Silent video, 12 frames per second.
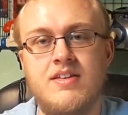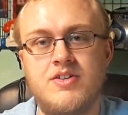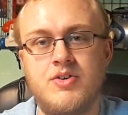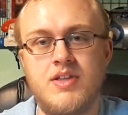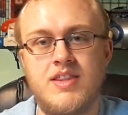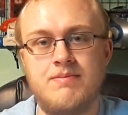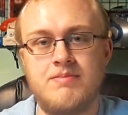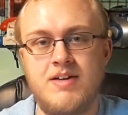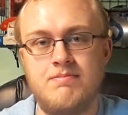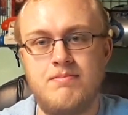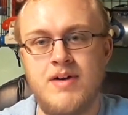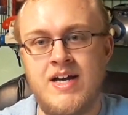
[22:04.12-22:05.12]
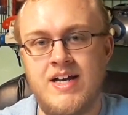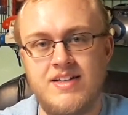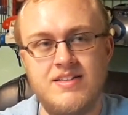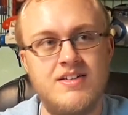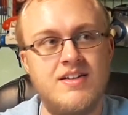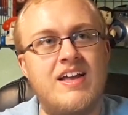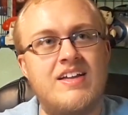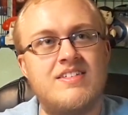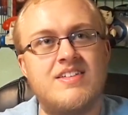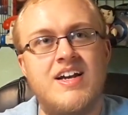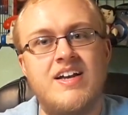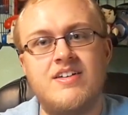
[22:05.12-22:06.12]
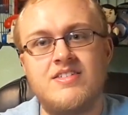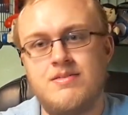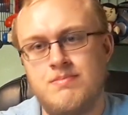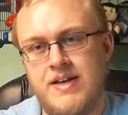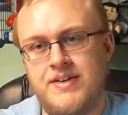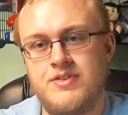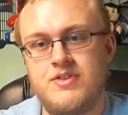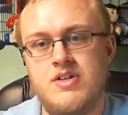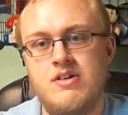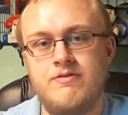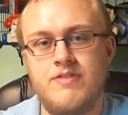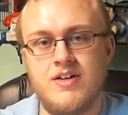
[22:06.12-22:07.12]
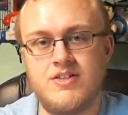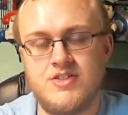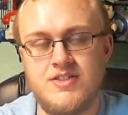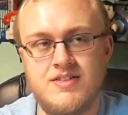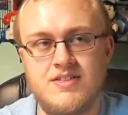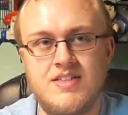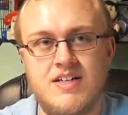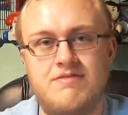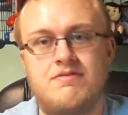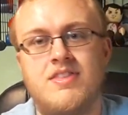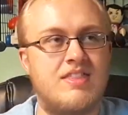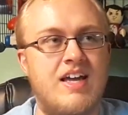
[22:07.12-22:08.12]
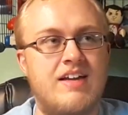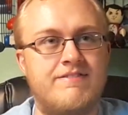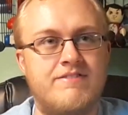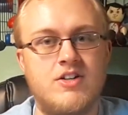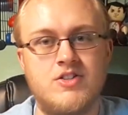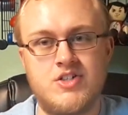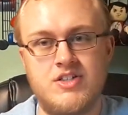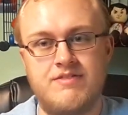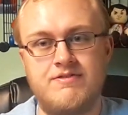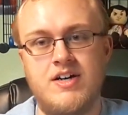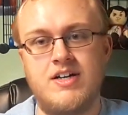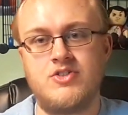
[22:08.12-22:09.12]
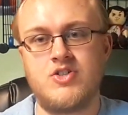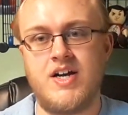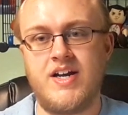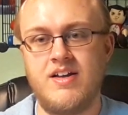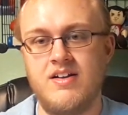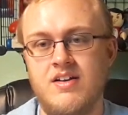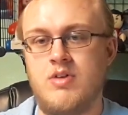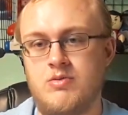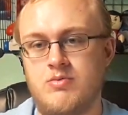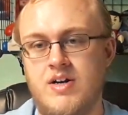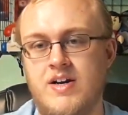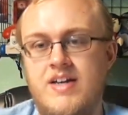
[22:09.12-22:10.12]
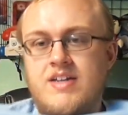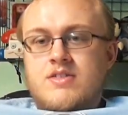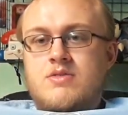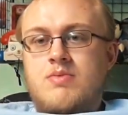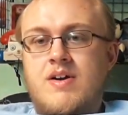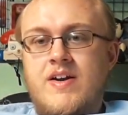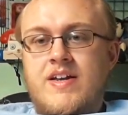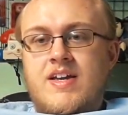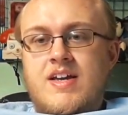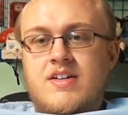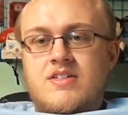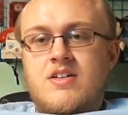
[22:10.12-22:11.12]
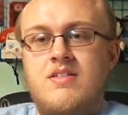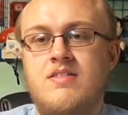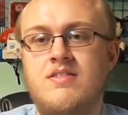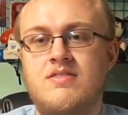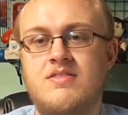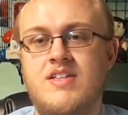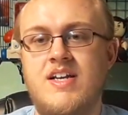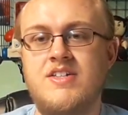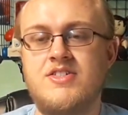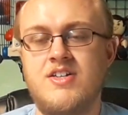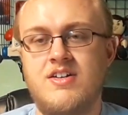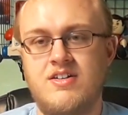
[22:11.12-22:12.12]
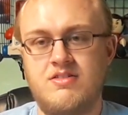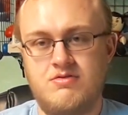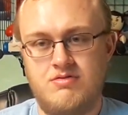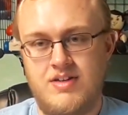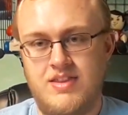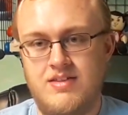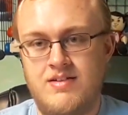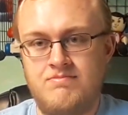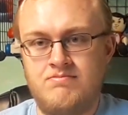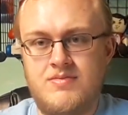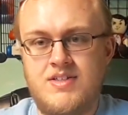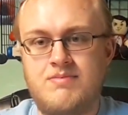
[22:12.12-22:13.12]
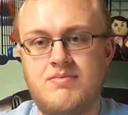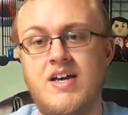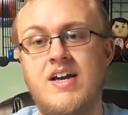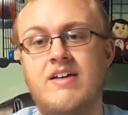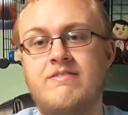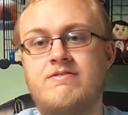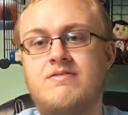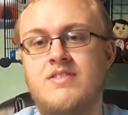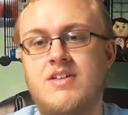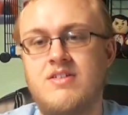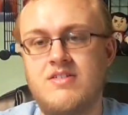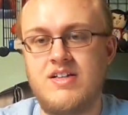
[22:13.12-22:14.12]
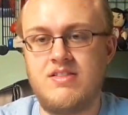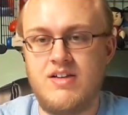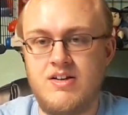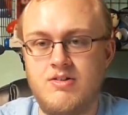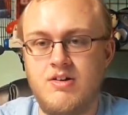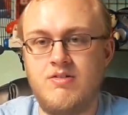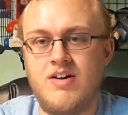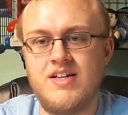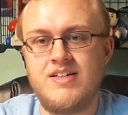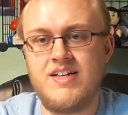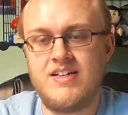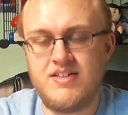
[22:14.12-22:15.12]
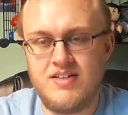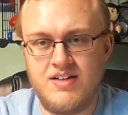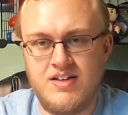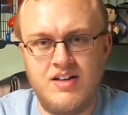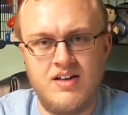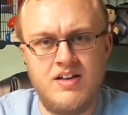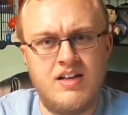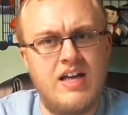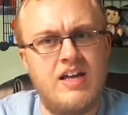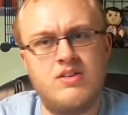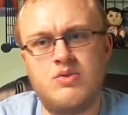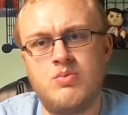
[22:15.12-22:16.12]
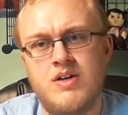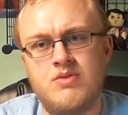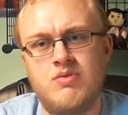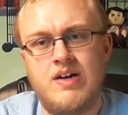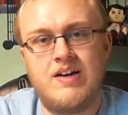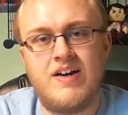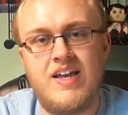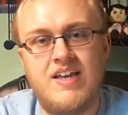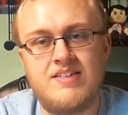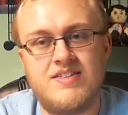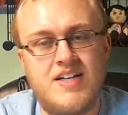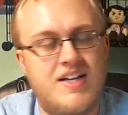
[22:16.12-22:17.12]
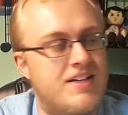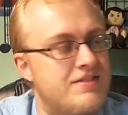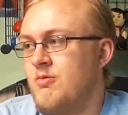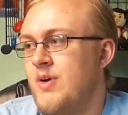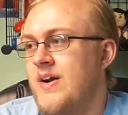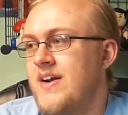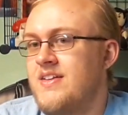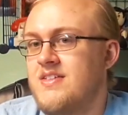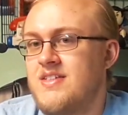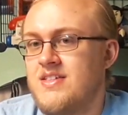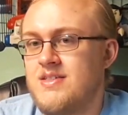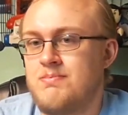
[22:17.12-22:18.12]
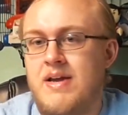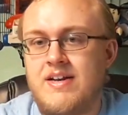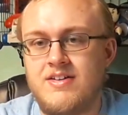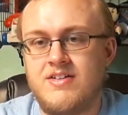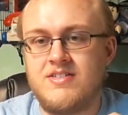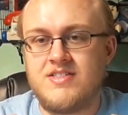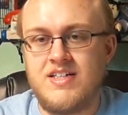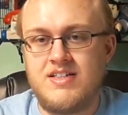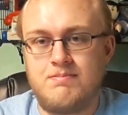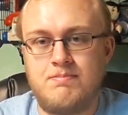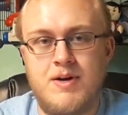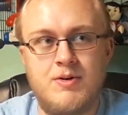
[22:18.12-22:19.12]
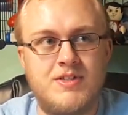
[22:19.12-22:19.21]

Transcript: the 2 of them combined. And I also made 2 versions of that version of Andre. One where he's wearing a t-shirt with some kind of nerdy logo on it, and one where he's wearing suspenders and a bow